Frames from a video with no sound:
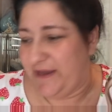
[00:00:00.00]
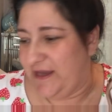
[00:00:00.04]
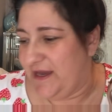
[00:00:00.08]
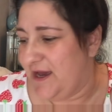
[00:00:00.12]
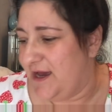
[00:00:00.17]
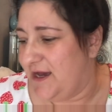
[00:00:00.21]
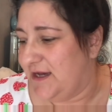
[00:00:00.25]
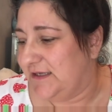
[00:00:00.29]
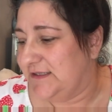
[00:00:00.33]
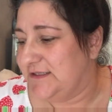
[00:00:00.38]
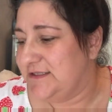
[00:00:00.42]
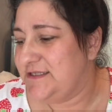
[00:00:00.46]

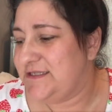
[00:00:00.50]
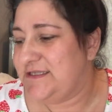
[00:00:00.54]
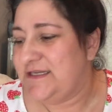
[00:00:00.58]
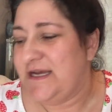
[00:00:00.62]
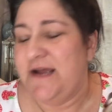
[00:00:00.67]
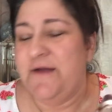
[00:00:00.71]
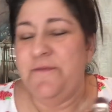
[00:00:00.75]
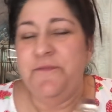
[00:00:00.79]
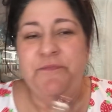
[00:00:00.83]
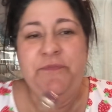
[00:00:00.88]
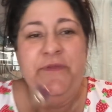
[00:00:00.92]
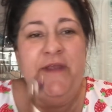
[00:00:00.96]
because
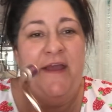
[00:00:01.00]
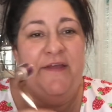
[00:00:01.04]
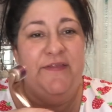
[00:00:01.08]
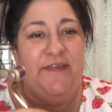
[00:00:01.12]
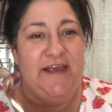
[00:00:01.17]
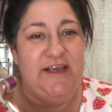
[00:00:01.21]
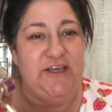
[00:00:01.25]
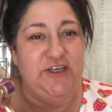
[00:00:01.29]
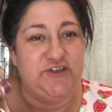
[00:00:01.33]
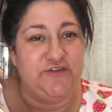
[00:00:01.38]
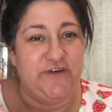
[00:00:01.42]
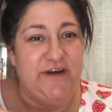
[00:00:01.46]

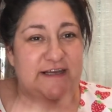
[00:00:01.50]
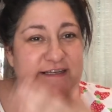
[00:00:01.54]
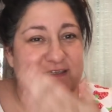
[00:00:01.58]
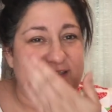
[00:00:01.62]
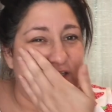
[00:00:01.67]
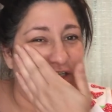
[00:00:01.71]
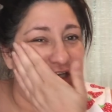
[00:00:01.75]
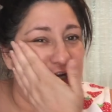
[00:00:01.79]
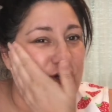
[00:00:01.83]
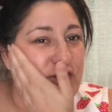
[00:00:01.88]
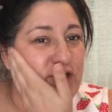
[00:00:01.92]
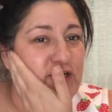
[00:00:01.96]
the injury it's
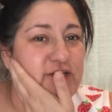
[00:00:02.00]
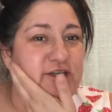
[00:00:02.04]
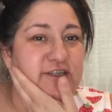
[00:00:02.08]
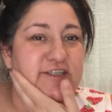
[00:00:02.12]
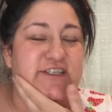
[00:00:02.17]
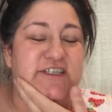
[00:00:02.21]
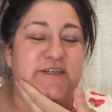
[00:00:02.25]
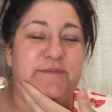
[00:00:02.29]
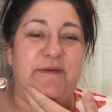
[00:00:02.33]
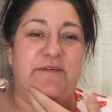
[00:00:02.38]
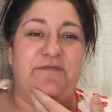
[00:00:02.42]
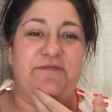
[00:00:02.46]
going to
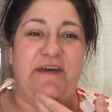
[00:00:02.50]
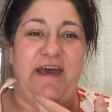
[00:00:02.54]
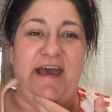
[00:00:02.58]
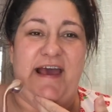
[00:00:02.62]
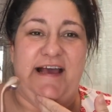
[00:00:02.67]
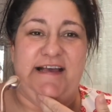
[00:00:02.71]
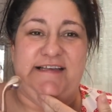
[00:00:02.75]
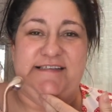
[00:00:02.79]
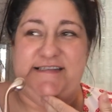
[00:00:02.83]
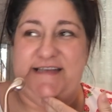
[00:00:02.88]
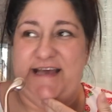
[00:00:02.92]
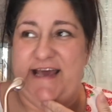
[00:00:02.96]
cause to my
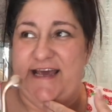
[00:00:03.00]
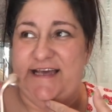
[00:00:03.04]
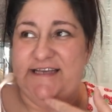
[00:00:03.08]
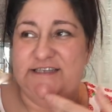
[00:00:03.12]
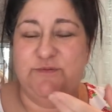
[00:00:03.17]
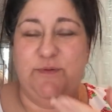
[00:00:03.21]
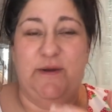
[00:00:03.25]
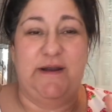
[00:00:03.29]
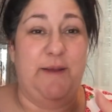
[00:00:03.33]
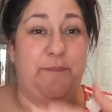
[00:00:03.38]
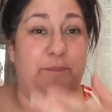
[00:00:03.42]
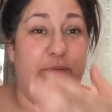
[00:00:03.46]
face
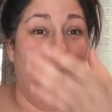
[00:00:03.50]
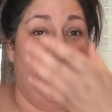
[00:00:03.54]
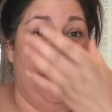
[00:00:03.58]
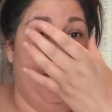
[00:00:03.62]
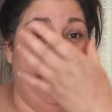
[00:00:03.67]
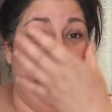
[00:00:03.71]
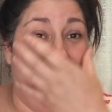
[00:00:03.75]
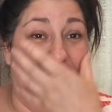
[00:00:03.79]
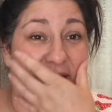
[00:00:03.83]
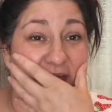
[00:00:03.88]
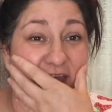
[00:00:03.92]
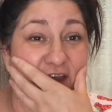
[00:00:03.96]
is when I
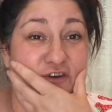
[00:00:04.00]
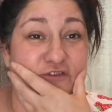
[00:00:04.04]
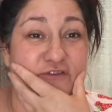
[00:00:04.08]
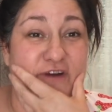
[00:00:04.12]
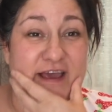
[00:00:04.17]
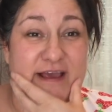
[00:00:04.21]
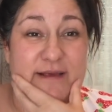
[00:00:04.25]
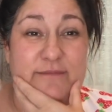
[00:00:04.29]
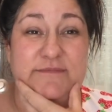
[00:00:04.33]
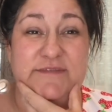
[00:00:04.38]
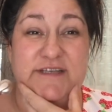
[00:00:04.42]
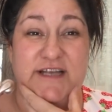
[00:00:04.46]
put my
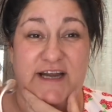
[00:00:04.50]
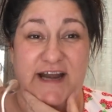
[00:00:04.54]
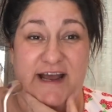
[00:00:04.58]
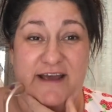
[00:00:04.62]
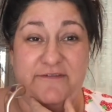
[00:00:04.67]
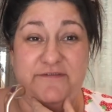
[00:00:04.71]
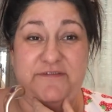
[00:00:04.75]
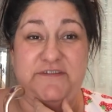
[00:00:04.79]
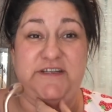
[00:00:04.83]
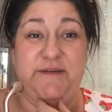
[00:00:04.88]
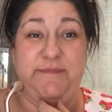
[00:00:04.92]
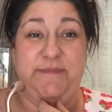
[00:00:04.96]
creams on
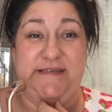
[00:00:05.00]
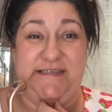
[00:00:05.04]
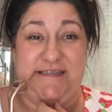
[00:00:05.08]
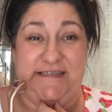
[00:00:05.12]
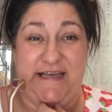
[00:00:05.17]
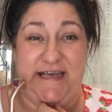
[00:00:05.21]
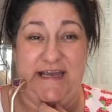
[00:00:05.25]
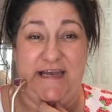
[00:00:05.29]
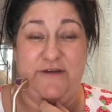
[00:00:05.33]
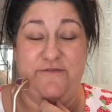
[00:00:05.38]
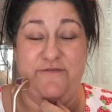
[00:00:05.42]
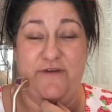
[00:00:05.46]
after my
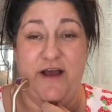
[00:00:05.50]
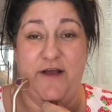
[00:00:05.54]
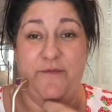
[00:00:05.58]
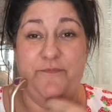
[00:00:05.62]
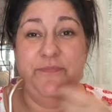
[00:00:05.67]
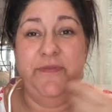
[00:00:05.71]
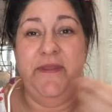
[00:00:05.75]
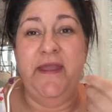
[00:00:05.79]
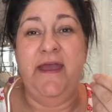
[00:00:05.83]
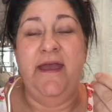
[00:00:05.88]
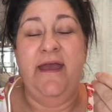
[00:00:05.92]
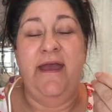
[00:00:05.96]

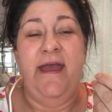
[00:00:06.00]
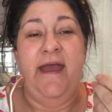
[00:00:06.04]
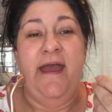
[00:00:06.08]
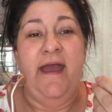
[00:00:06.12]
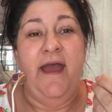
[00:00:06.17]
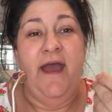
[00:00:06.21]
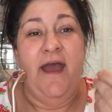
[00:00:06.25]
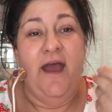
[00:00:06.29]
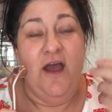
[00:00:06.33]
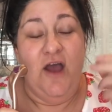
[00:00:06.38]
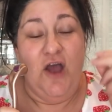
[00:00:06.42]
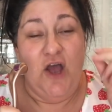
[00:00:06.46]
serum,
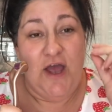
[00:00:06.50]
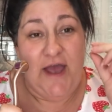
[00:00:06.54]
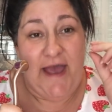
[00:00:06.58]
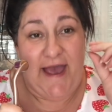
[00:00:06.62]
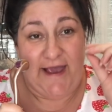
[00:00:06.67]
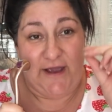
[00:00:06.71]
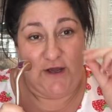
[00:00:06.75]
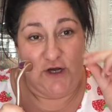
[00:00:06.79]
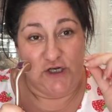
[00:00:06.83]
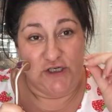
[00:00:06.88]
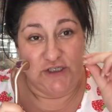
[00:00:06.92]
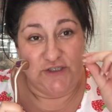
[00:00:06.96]

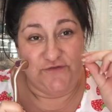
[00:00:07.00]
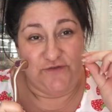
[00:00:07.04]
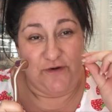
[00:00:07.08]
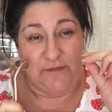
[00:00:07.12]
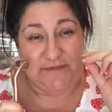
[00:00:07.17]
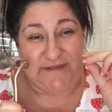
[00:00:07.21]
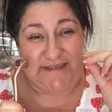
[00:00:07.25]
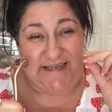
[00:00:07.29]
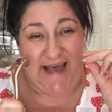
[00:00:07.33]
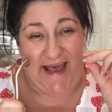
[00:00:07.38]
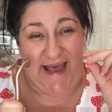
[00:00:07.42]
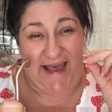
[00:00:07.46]
it goes
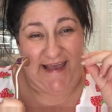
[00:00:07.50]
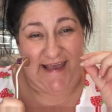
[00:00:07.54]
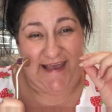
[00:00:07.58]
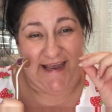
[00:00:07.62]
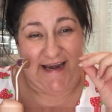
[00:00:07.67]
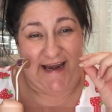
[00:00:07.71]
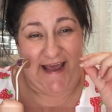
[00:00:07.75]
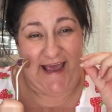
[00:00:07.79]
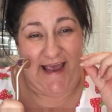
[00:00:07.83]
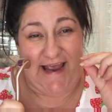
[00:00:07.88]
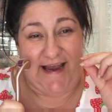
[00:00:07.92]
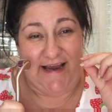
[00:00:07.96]
from
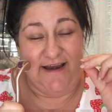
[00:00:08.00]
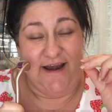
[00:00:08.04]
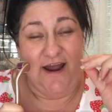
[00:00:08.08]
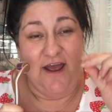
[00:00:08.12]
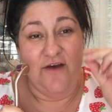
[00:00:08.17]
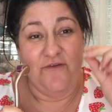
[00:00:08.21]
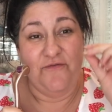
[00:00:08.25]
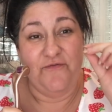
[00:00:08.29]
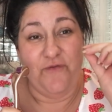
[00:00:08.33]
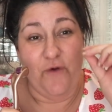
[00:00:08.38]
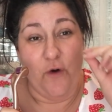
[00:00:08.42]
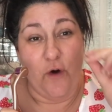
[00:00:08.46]
taking in
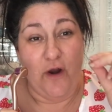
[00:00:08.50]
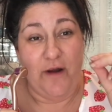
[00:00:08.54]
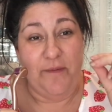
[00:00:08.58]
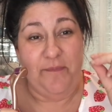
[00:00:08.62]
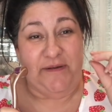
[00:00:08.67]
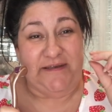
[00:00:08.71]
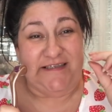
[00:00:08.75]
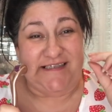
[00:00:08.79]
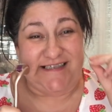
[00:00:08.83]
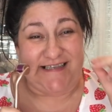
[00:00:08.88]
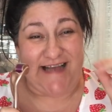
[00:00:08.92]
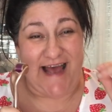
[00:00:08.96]

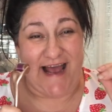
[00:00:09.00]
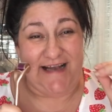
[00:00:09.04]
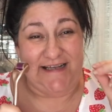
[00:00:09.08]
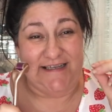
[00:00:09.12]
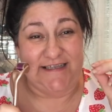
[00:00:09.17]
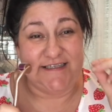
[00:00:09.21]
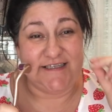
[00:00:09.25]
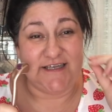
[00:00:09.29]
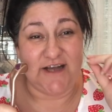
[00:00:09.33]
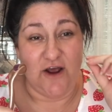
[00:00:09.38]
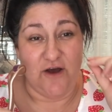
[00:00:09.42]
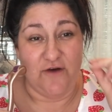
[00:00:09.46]

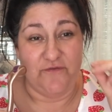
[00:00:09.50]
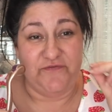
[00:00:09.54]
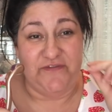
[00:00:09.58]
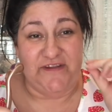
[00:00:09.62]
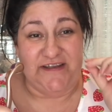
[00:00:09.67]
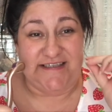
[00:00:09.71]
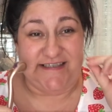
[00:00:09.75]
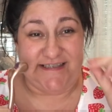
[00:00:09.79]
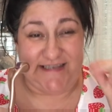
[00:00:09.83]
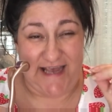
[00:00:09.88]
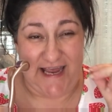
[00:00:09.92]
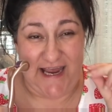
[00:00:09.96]
4% of
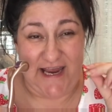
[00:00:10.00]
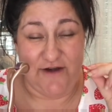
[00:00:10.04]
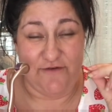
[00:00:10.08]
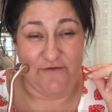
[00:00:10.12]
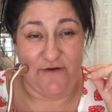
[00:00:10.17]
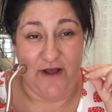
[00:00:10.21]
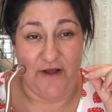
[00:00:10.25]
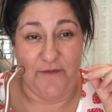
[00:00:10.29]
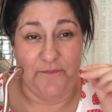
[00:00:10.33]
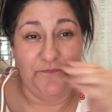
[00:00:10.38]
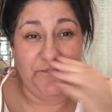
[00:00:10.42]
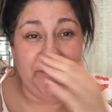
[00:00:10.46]
the
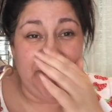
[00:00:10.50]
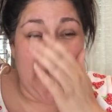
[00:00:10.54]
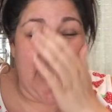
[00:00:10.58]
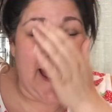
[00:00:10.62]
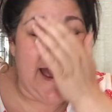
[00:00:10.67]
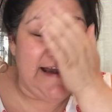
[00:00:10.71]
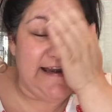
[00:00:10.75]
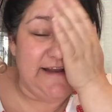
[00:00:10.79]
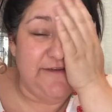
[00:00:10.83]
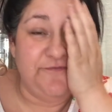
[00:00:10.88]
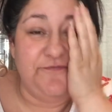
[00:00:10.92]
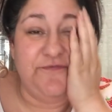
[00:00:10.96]
serum.
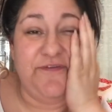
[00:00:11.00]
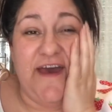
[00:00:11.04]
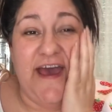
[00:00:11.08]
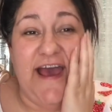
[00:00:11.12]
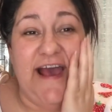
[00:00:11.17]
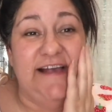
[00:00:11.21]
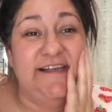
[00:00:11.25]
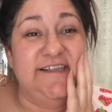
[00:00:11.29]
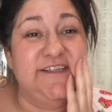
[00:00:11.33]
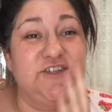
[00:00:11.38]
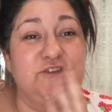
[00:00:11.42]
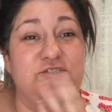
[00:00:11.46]
Any
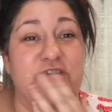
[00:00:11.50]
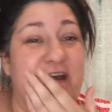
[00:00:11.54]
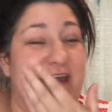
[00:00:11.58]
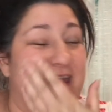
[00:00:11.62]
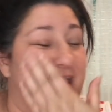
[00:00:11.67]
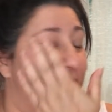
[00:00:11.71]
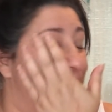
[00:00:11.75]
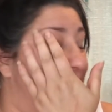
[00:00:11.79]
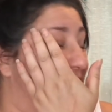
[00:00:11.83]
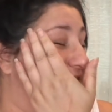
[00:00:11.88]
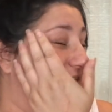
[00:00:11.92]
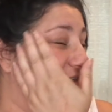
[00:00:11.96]
face
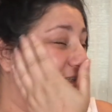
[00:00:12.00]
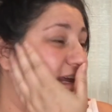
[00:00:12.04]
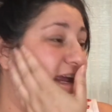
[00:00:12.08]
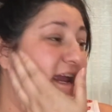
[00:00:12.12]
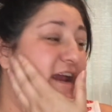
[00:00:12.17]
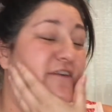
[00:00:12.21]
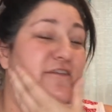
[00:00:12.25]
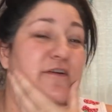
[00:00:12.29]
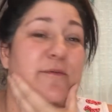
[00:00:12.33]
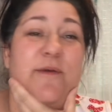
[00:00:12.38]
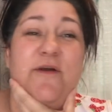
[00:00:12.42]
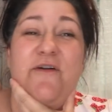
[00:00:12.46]
cream or
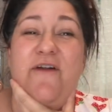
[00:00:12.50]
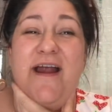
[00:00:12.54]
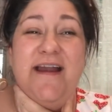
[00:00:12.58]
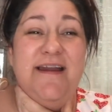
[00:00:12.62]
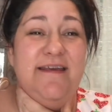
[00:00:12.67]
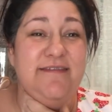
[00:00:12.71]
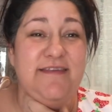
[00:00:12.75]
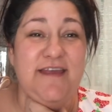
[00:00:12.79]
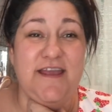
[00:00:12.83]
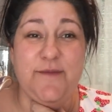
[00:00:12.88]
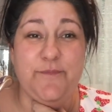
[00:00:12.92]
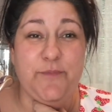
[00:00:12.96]
serum or
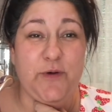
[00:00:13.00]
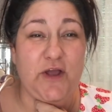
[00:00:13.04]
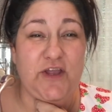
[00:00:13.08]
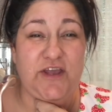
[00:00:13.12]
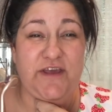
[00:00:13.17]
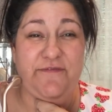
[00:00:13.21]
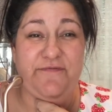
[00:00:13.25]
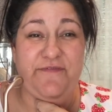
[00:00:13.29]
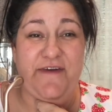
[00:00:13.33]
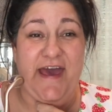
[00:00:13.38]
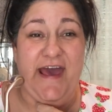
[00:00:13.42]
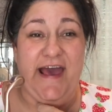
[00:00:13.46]
anything you put on
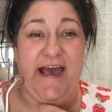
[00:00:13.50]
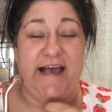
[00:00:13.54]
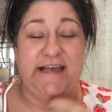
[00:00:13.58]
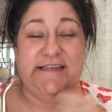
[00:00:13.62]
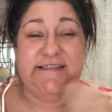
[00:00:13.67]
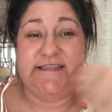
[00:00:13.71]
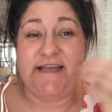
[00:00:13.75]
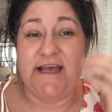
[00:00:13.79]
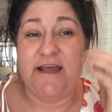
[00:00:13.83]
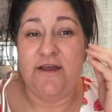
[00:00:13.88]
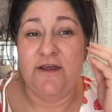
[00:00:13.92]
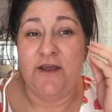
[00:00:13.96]
your
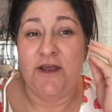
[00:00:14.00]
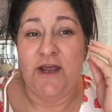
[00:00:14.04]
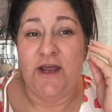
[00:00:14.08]
face,